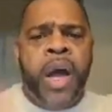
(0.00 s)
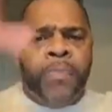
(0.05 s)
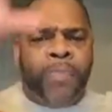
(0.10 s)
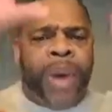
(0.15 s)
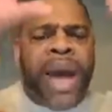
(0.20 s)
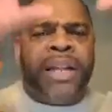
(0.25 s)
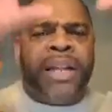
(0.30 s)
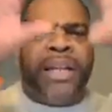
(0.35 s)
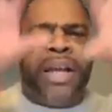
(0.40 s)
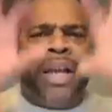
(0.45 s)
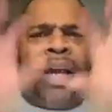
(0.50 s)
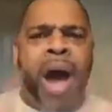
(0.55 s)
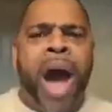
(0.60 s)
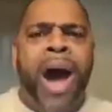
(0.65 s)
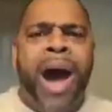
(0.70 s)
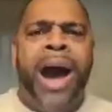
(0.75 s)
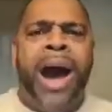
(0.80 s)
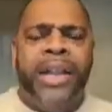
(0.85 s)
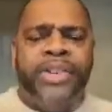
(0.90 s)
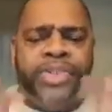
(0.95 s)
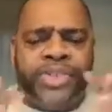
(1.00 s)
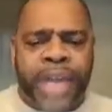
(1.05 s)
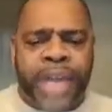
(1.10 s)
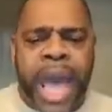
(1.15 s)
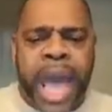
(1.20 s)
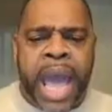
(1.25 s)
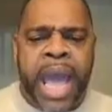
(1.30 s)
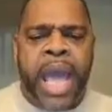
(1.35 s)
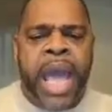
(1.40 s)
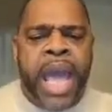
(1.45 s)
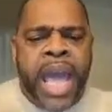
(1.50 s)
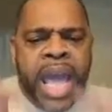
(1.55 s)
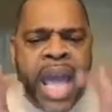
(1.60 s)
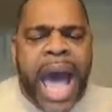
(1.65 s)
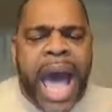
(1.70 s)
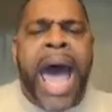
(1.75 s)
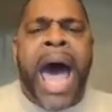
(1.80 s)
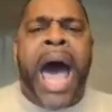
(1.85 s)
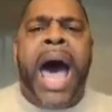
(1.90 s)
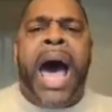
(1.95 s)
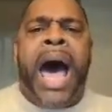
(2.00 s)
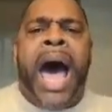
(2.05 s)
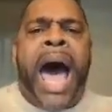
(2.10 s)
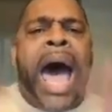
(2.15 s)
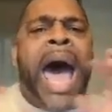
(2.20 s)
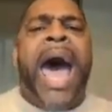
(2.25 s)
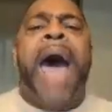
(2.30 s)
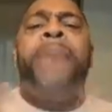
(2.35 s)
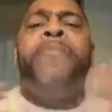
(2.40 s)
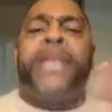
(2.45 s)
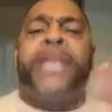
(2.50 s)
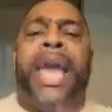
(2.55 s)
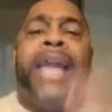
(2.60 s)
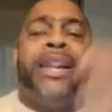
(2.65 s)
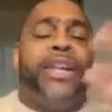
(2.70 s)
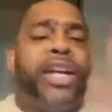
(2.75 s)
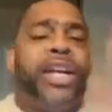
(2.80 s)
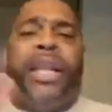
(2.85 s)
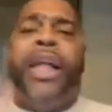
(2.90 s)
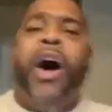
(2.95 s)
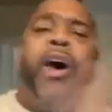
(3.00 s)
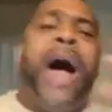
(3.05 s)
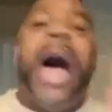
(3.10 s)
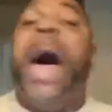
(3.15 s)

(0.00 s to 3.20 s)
But God say, I, I'm getting glory.